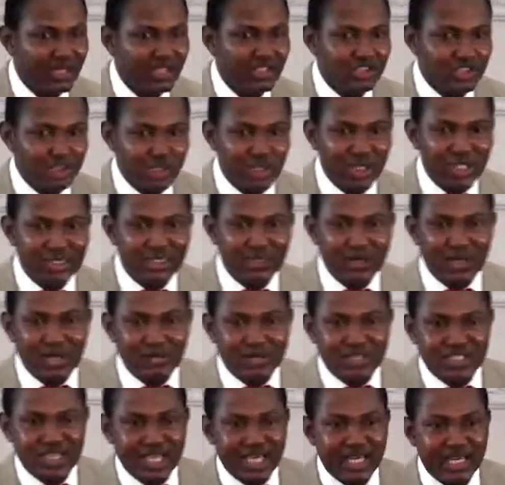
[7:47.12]
Do you understand what
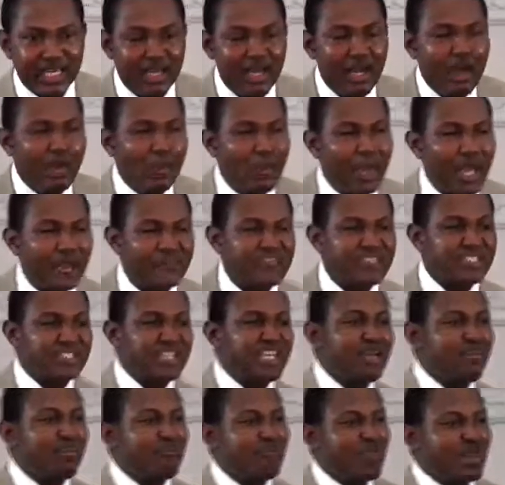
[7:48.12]
I'm saying? We have
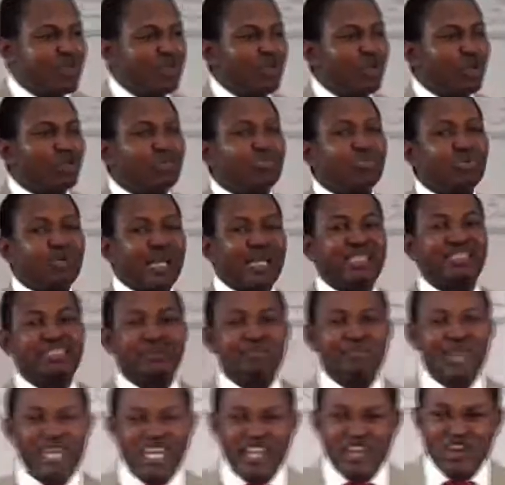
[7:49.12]
seen people press
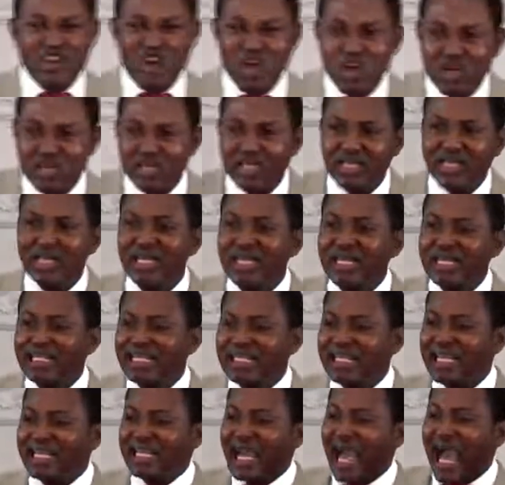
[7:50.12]
beyond the